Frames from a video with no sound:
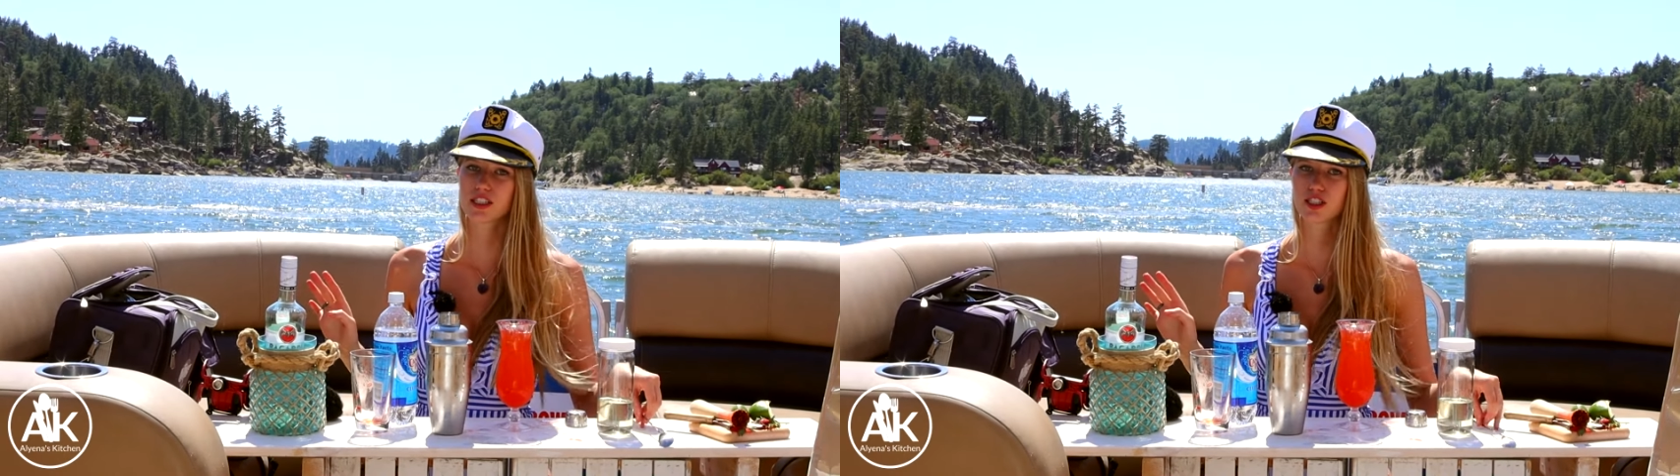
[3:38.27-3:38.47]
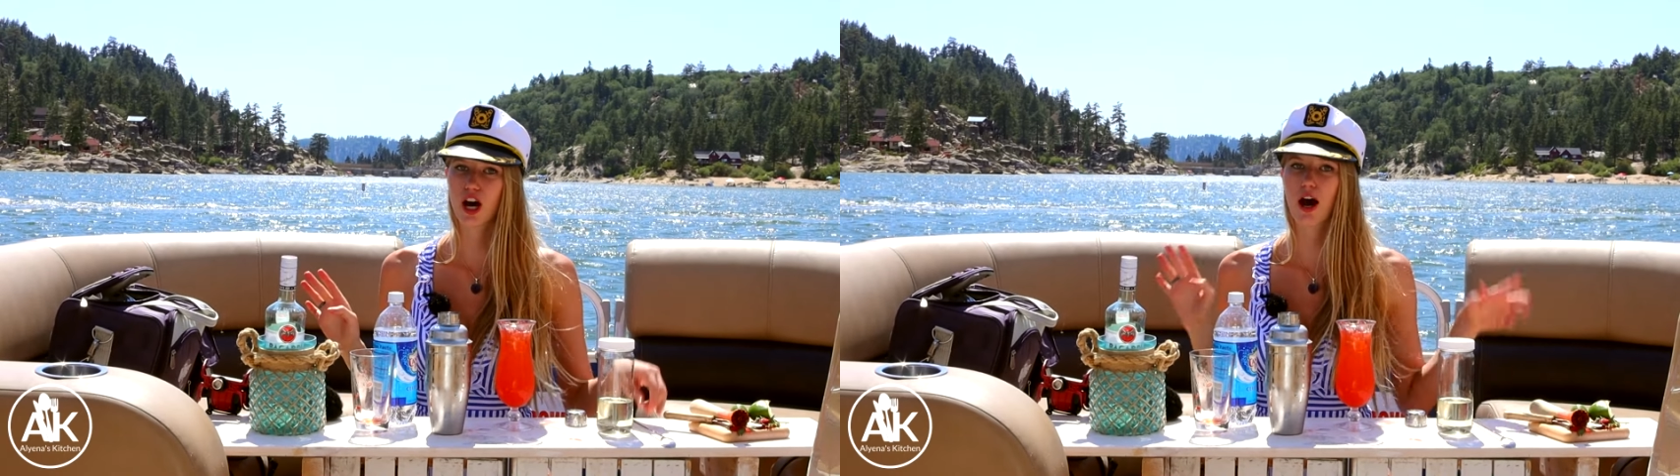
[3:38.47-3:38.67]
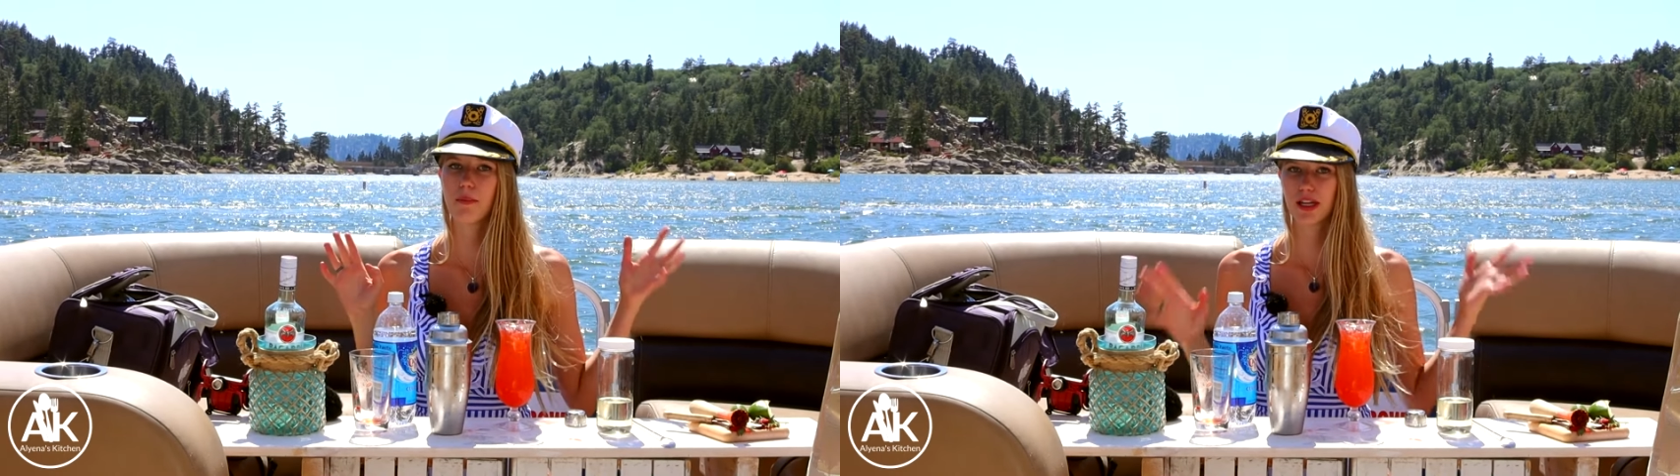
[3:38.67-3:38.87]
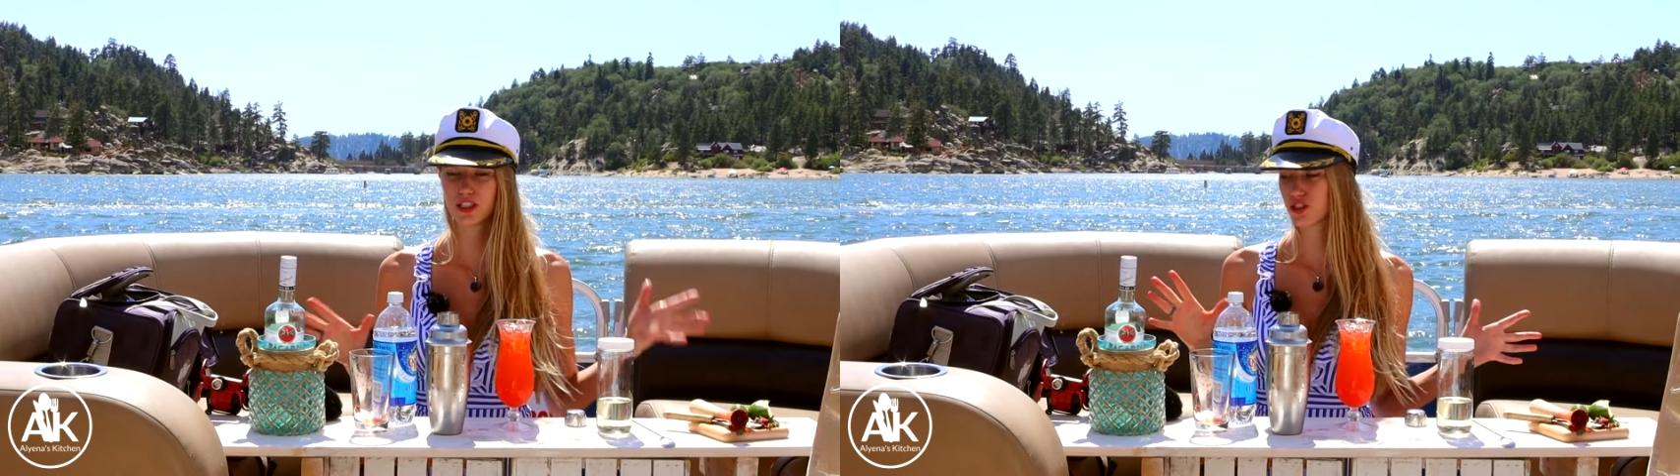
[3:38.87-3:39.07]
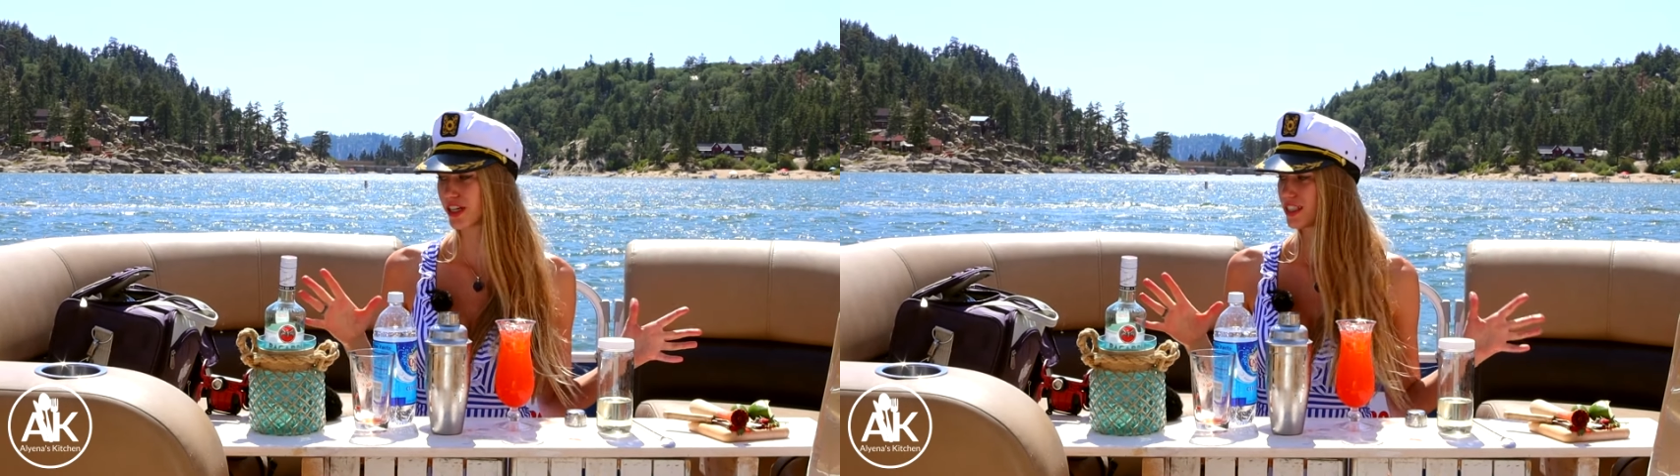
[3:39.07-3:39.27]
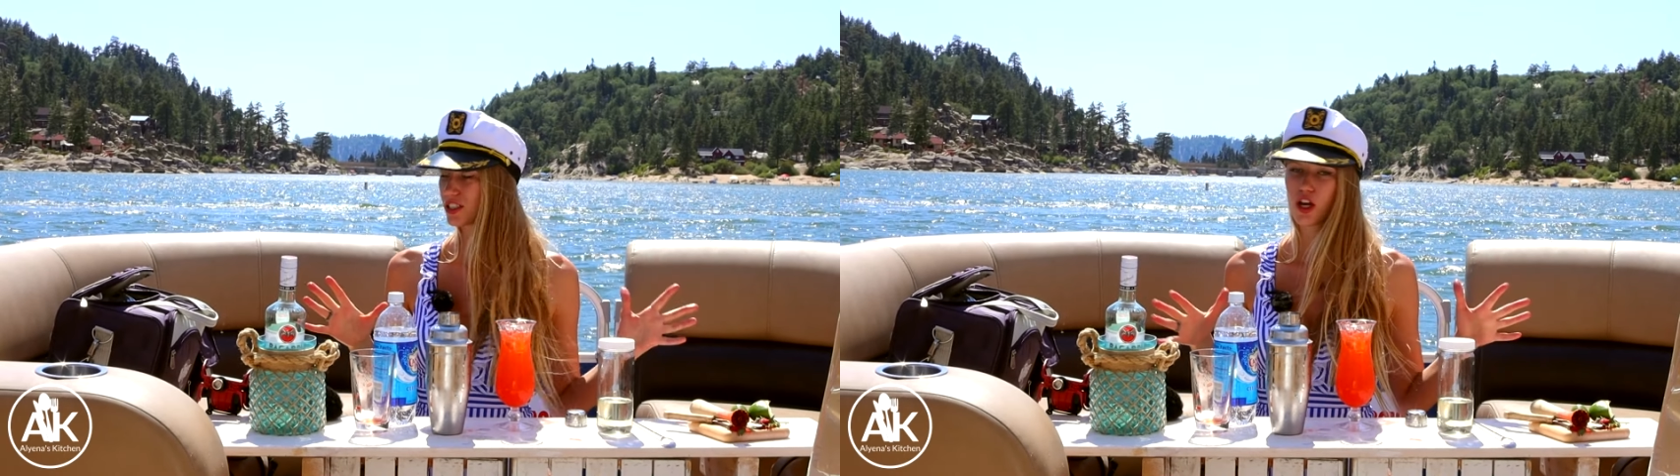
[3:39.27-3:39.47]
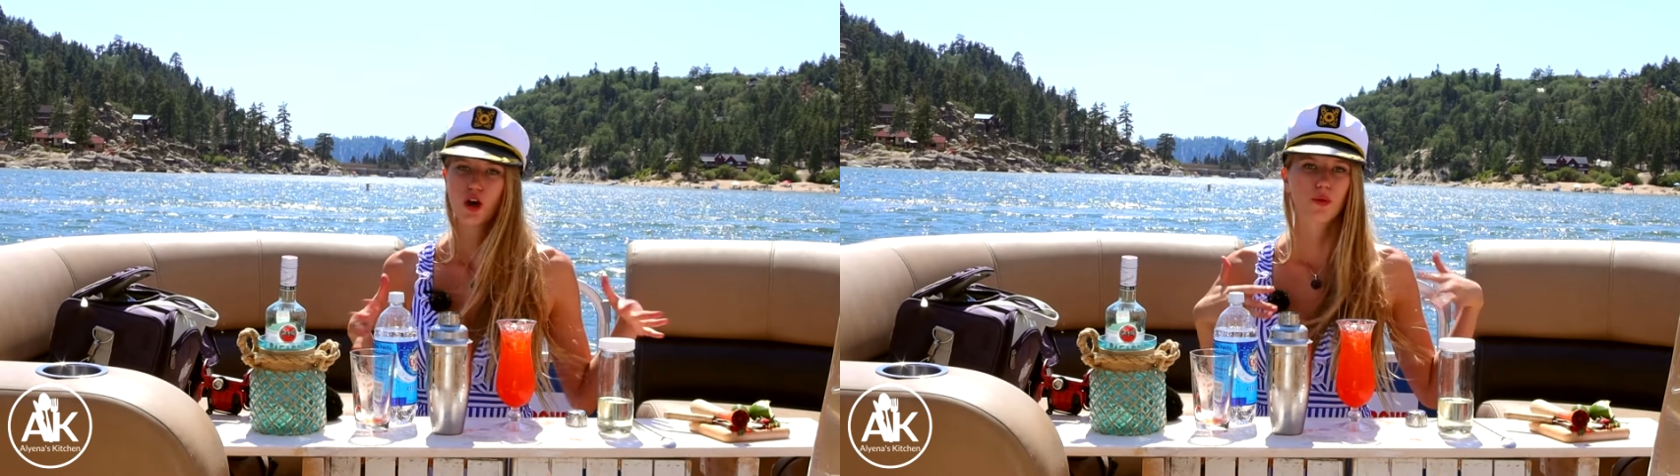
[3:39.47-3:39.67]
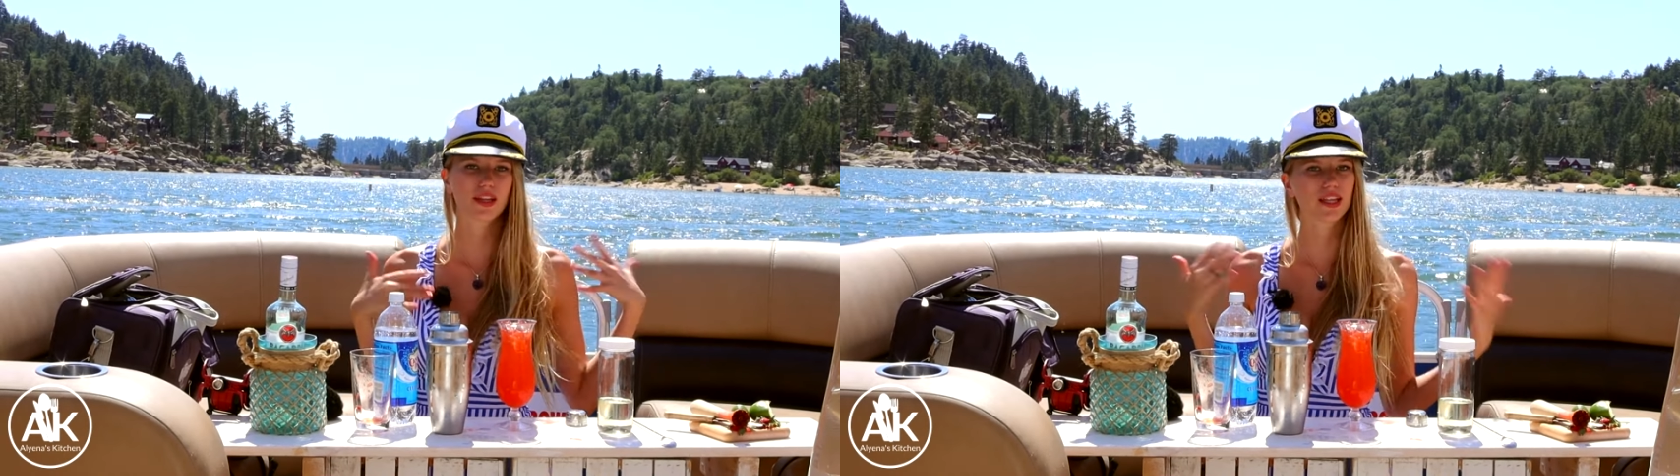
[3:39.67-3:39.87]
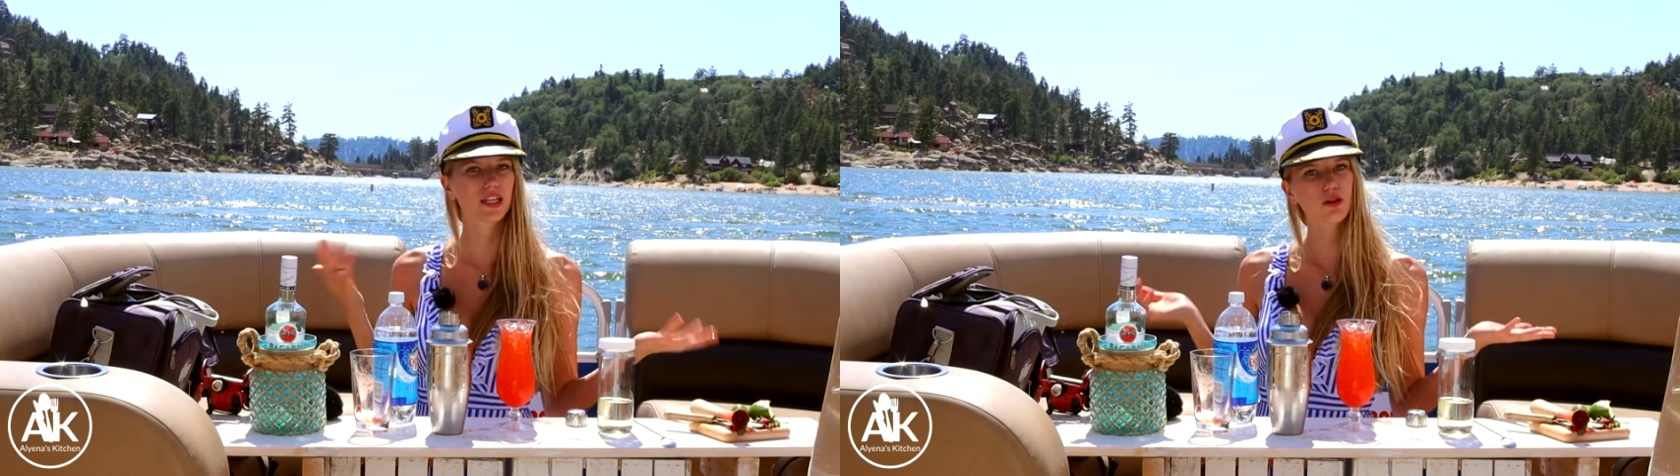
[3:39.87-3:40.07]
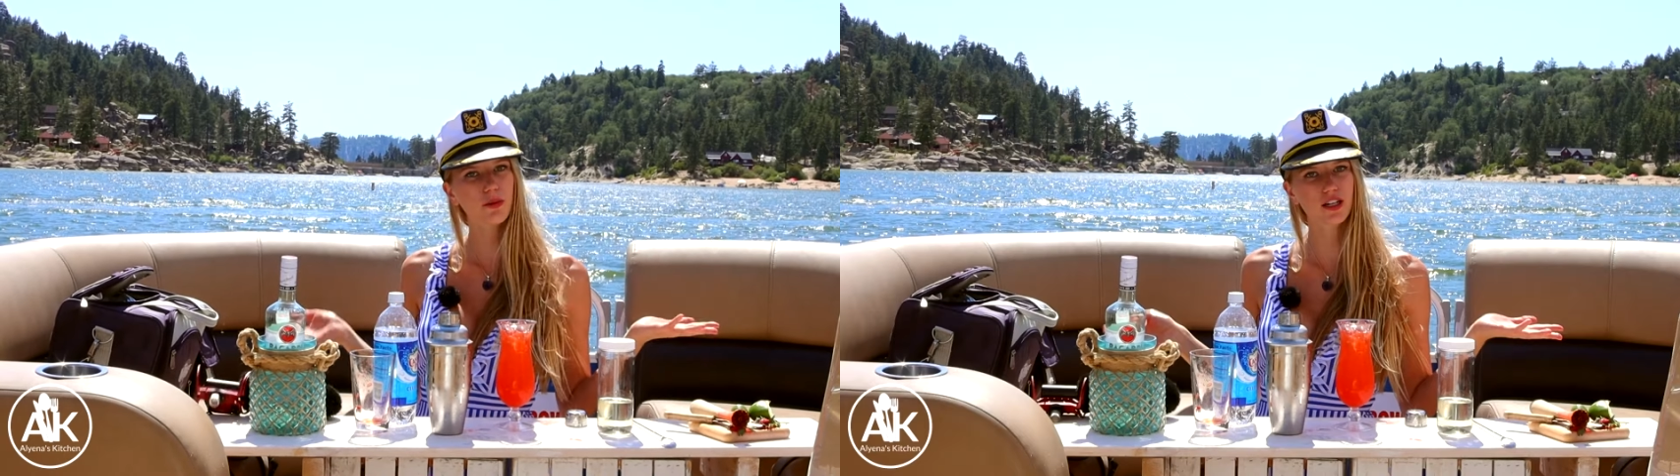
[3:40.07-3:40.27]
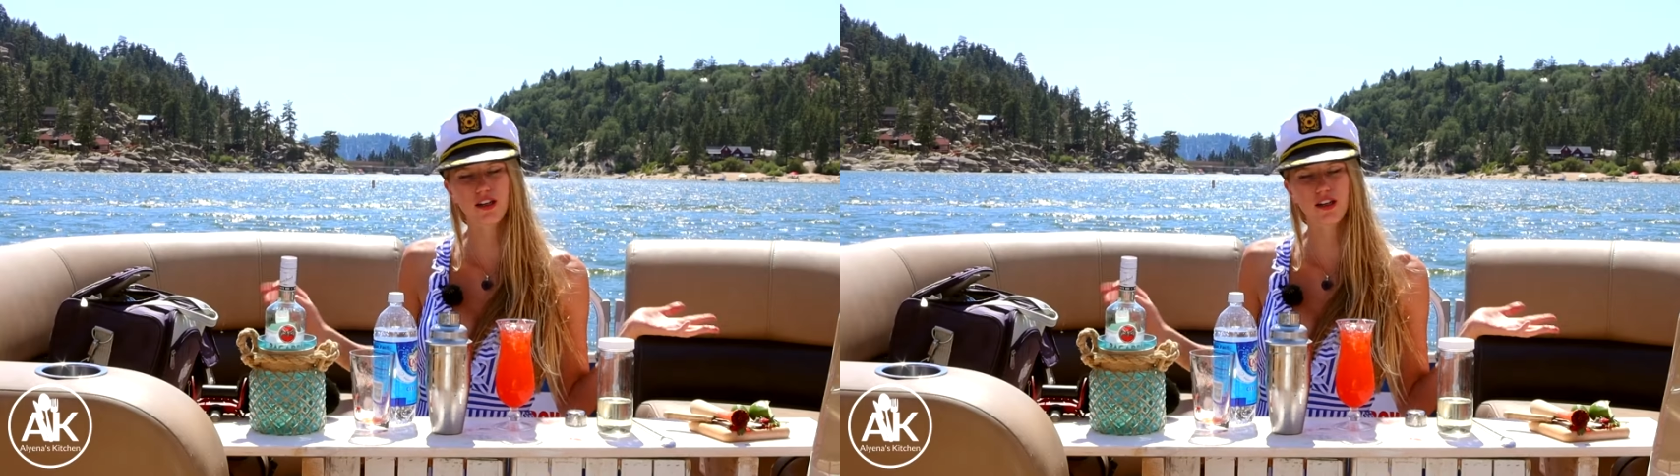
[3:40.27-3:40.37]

to top my drinks with a little bit of